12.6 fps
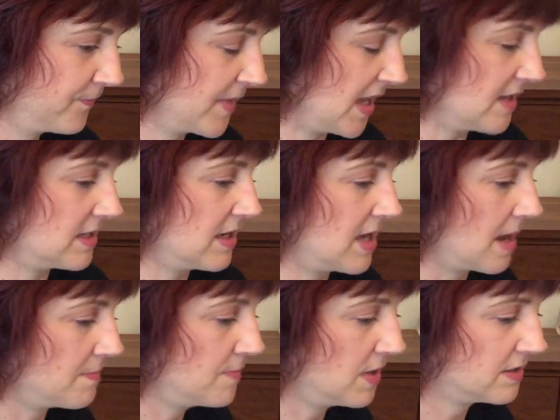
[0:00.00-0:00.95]
let's see, yeah,
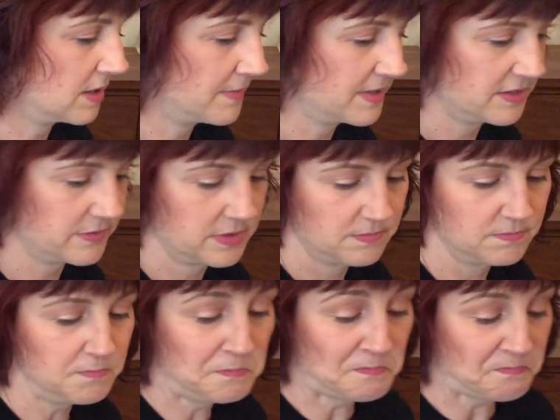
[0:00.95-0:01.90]
I'll talk about this
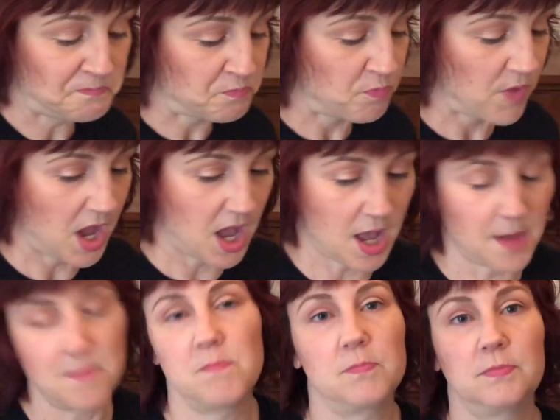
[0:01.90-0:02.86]

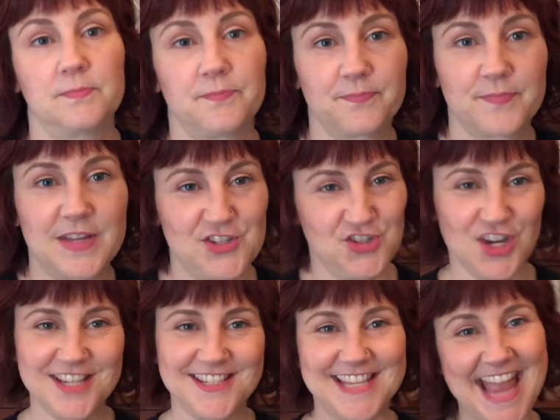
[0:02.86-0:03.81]
one.
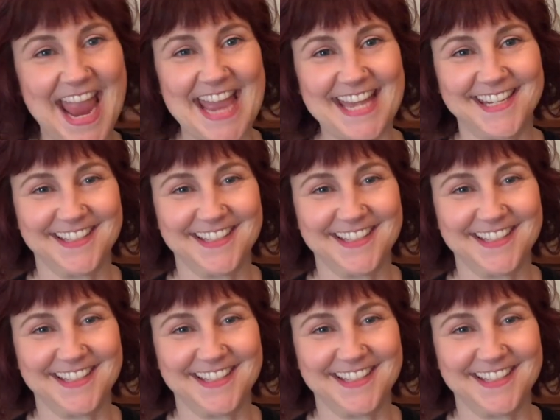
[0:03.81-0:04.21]
Just Nan.